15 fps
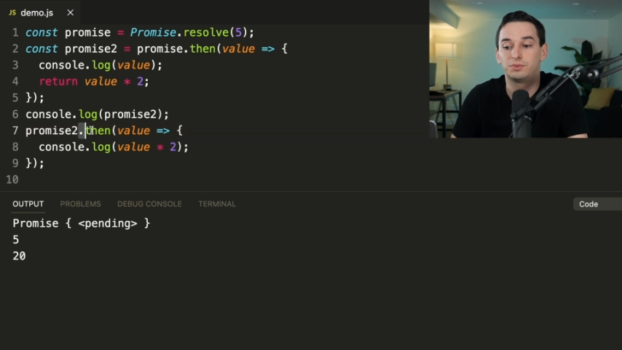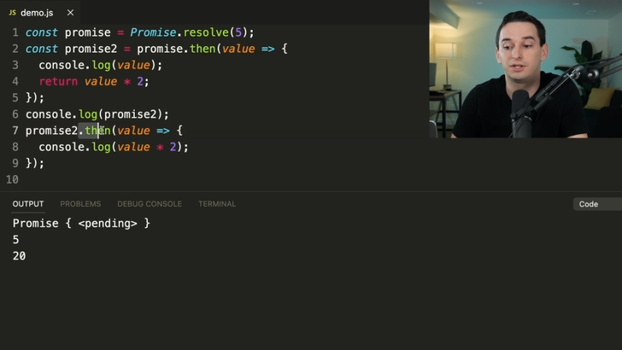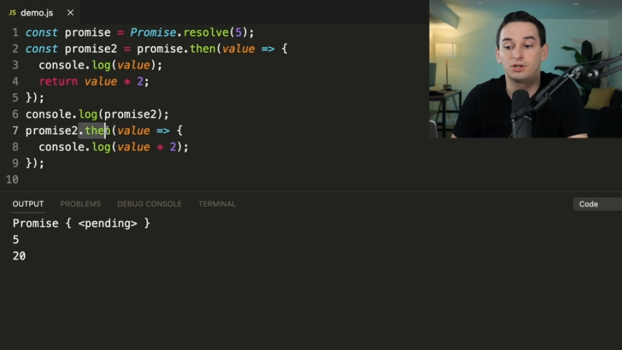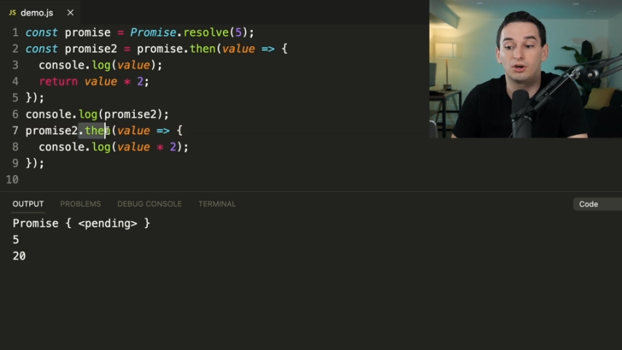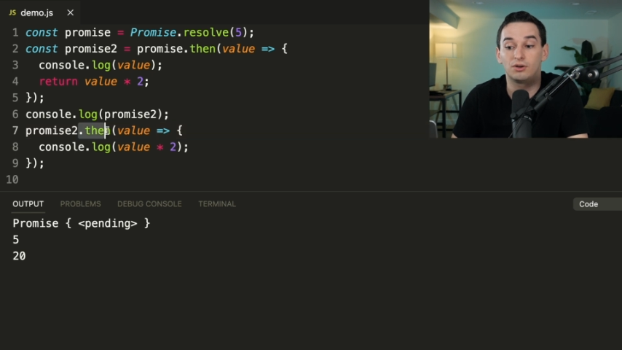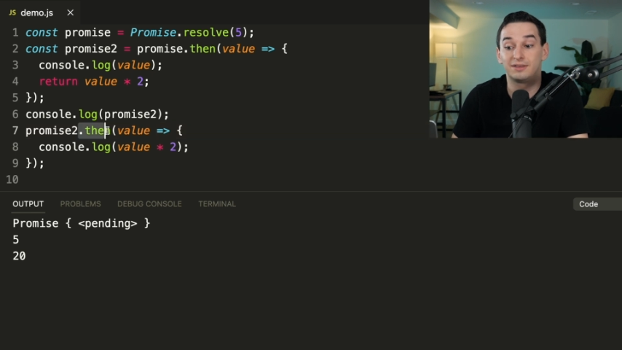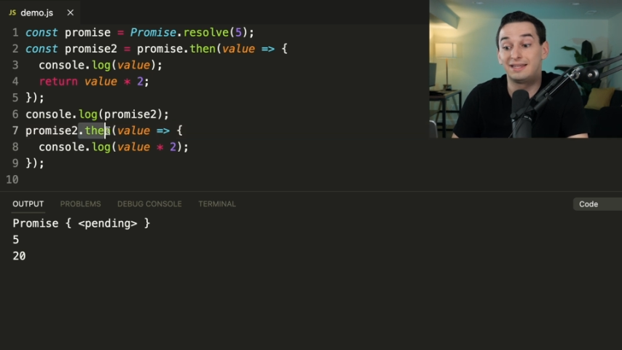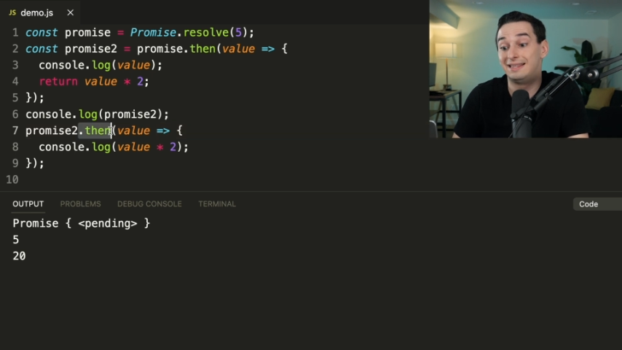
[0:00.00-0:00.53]
we
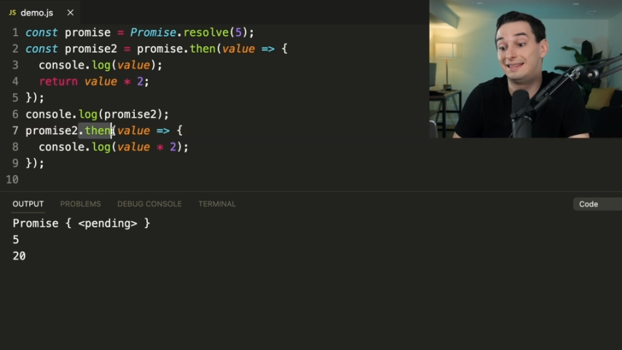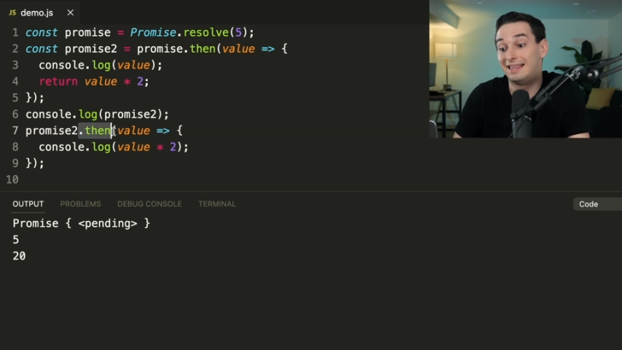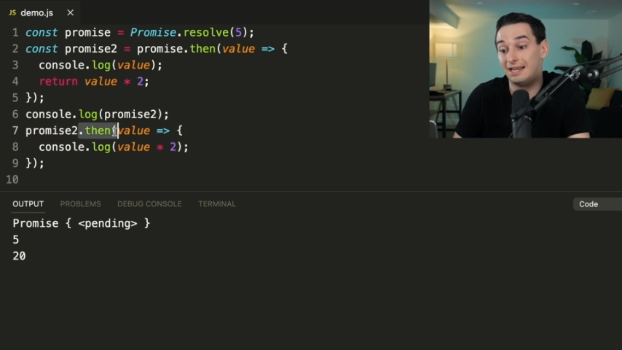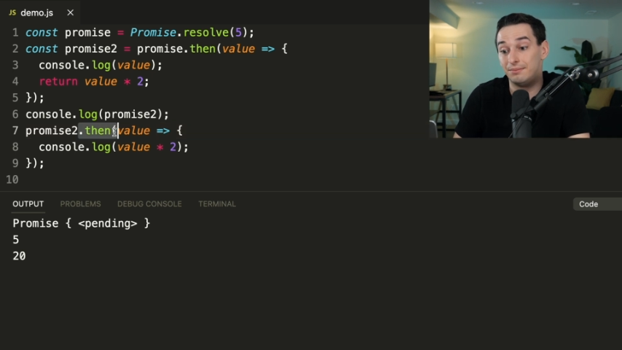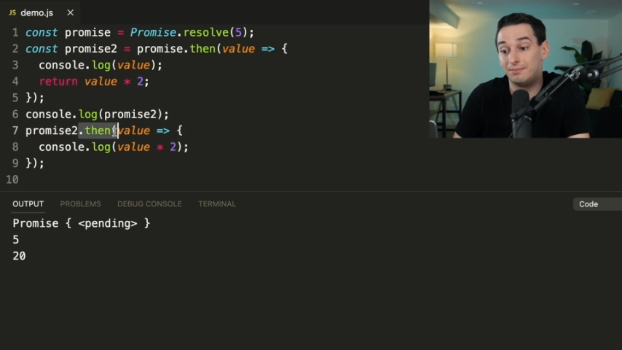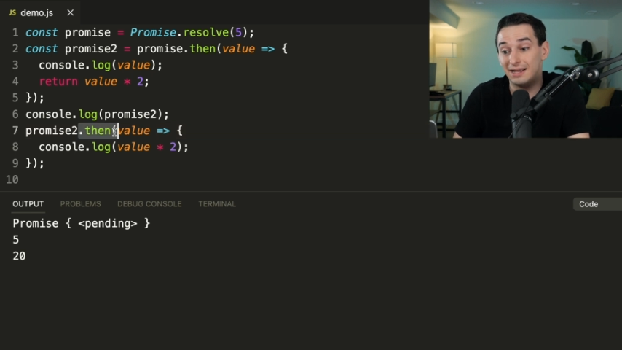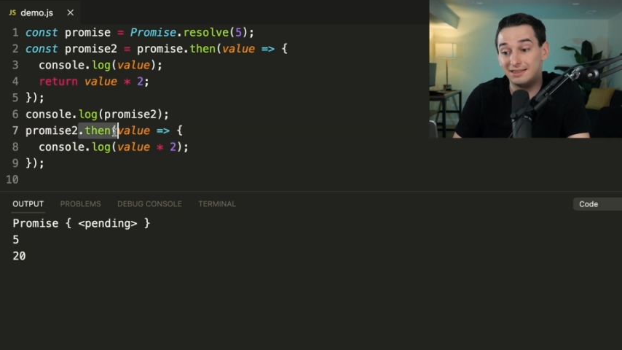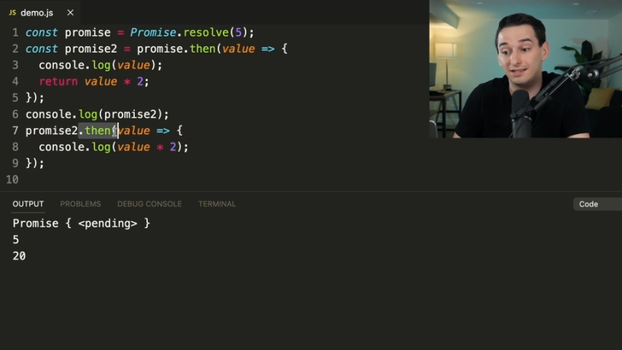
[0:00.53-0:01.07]
call the
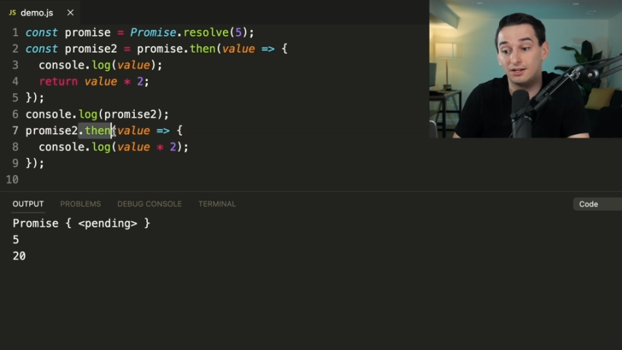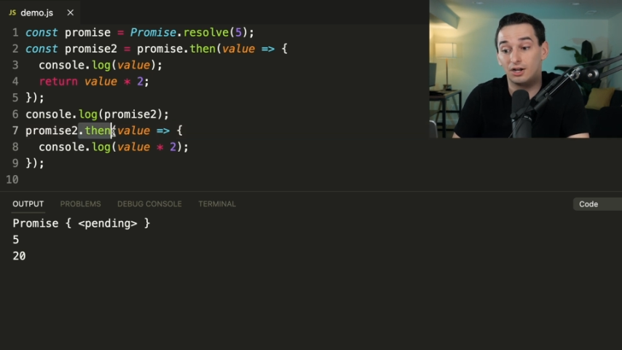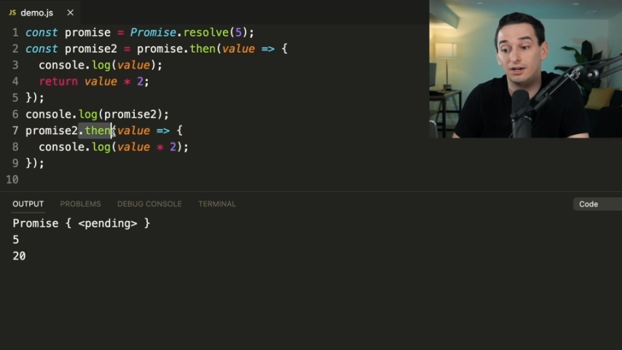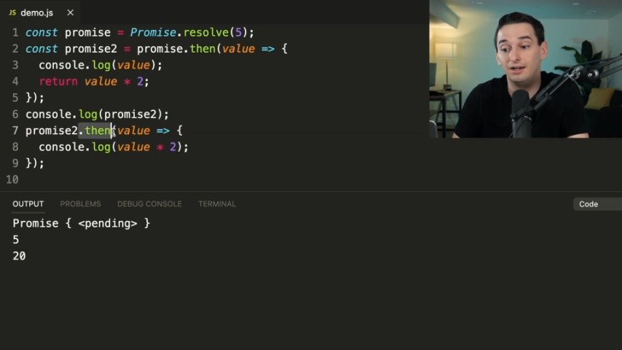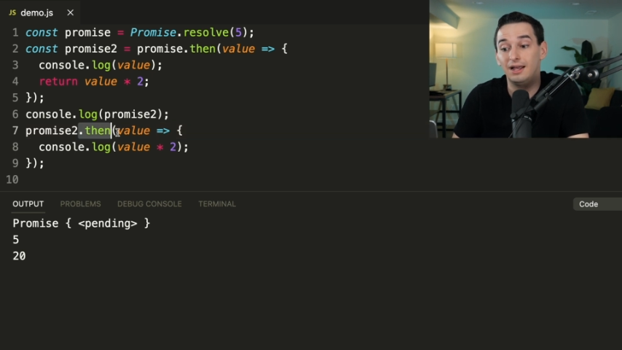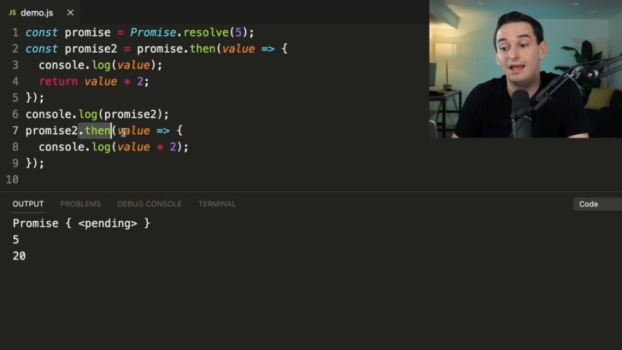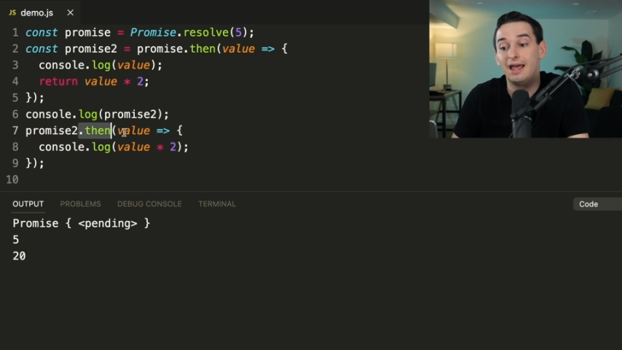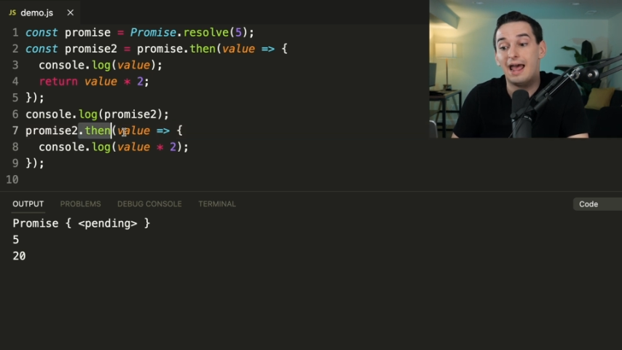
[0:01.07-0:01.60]
then method on.